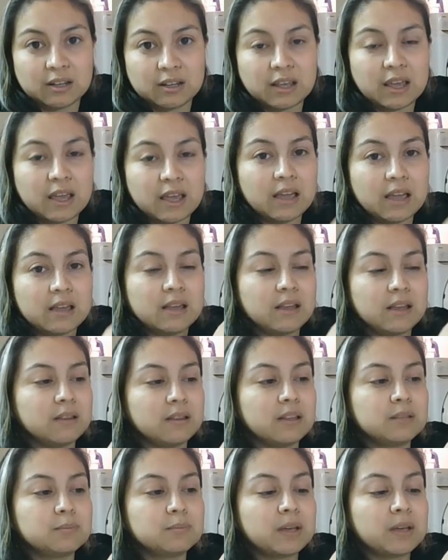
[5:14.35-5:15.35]

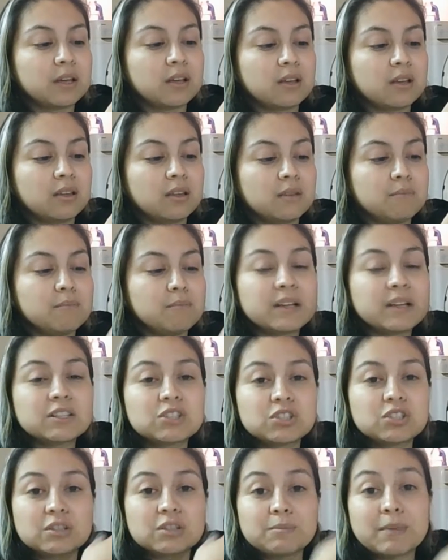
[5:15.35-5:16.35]
It's been
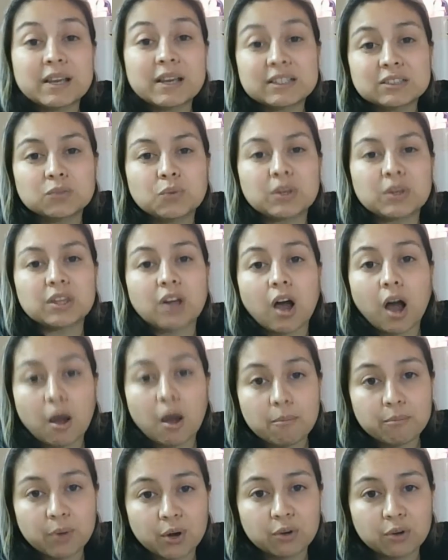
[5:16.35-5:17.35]
mixed with
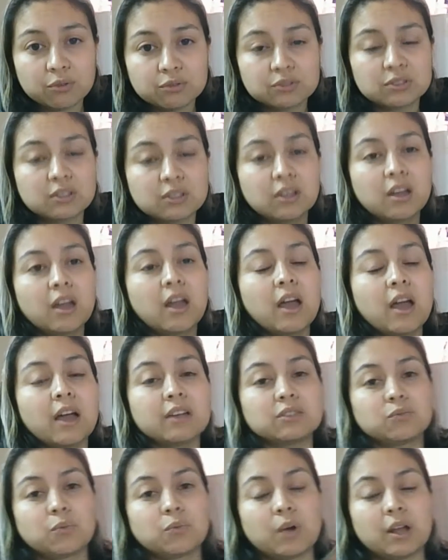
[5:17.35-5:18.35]
compost,
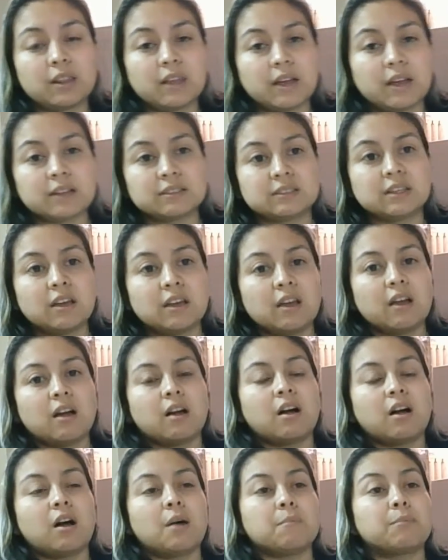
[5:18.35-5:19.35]
as well as
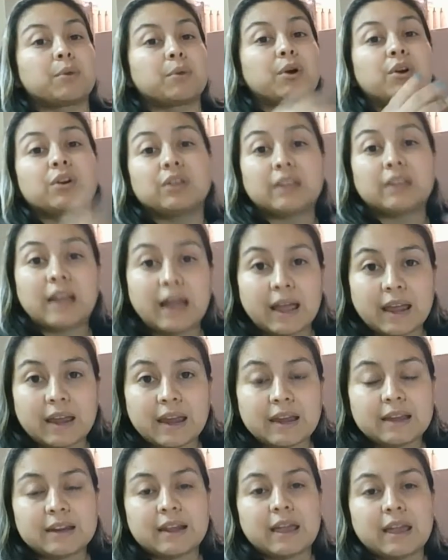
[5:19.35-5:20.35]

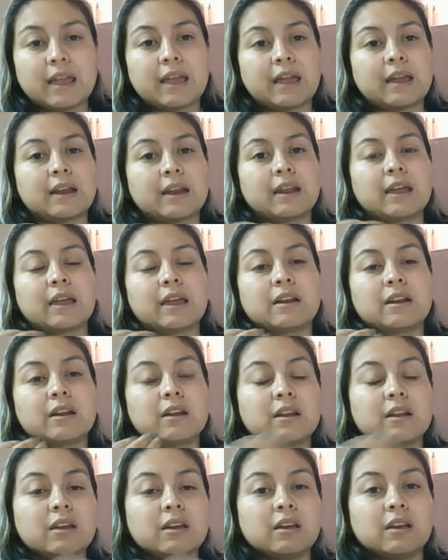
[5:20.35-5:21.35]
perlite and
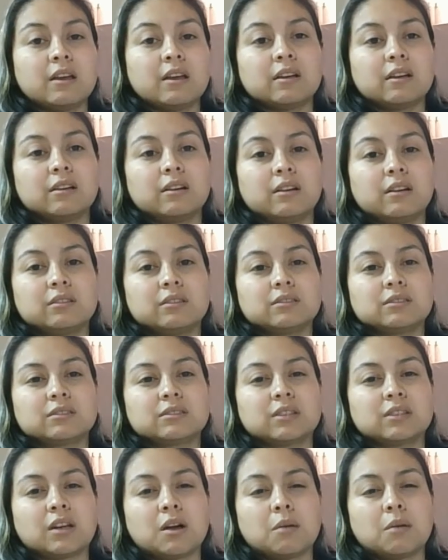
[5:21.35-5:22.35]

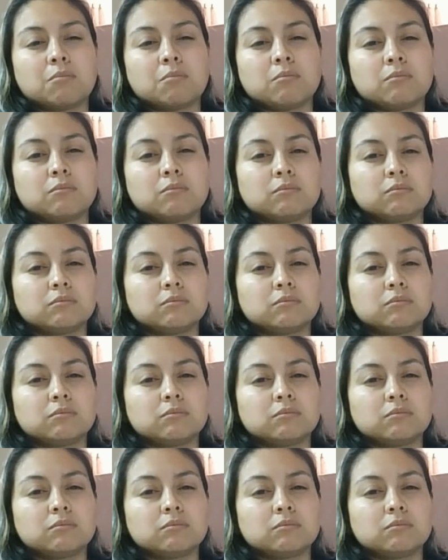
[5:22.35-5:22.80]
some